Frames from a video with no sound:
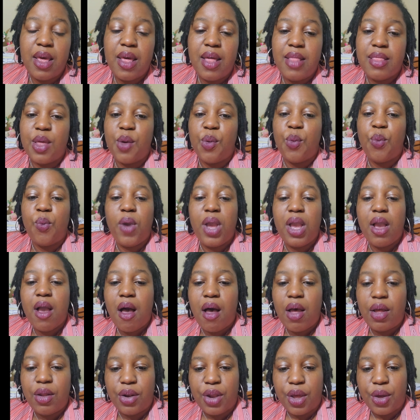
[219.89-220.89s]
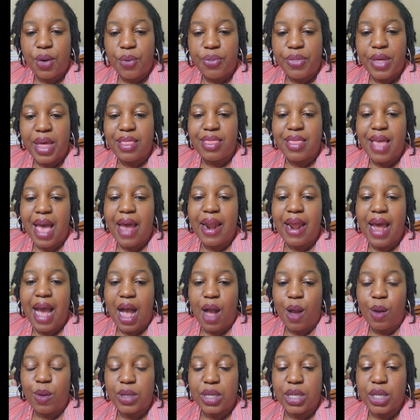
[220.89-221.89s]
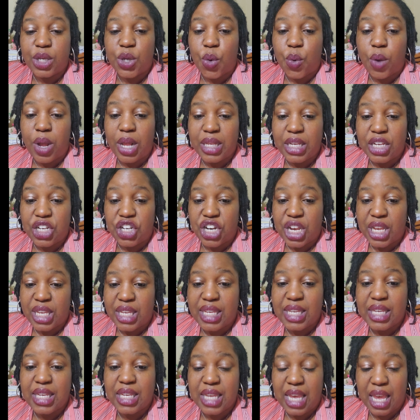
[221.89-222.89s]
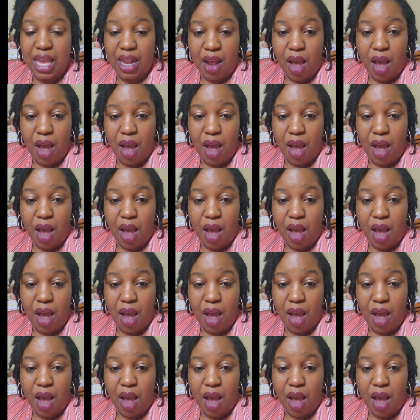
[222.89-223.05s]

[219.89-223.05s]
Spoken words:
then we all know that that house is going to just sit